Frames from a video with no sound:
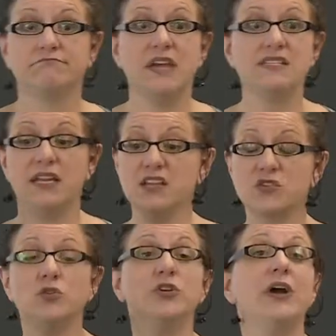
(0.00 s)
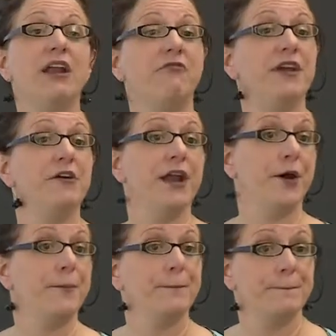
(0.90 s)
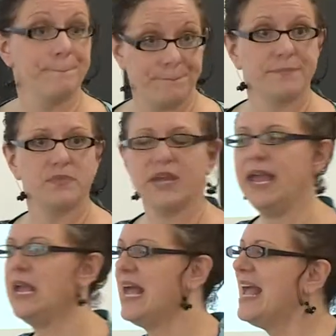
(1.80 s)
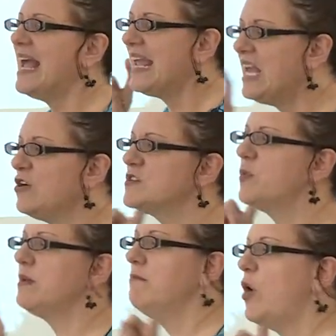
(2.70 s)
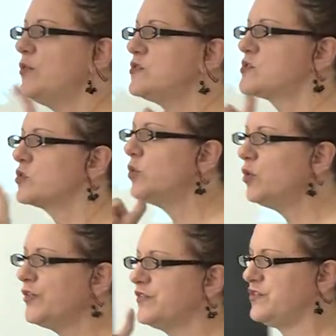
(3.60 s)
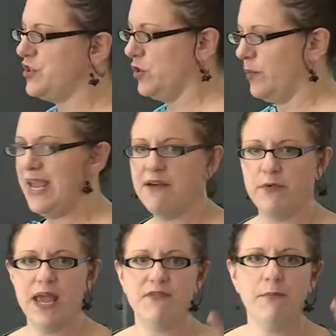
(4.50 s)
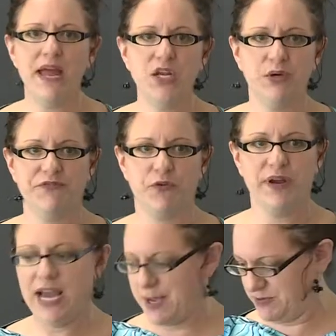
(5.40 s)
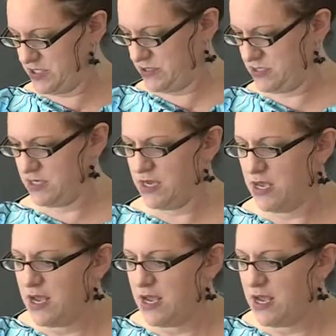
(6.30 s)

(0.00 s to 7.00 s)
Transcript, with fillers: They said, each school, you got to figure it out. Okay? Here's what most schools do we have, we have a menu of three options.